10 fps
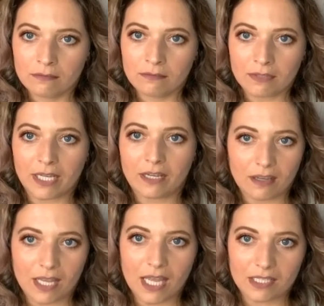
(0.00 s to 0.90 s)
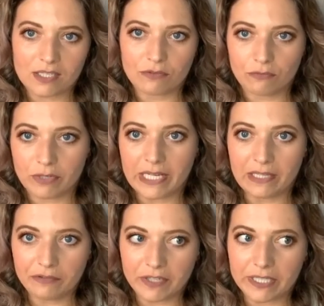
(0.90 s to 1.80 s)
Like I had to really
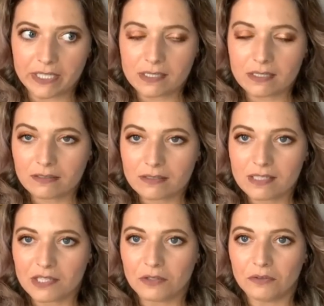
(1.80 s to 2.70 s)
fight to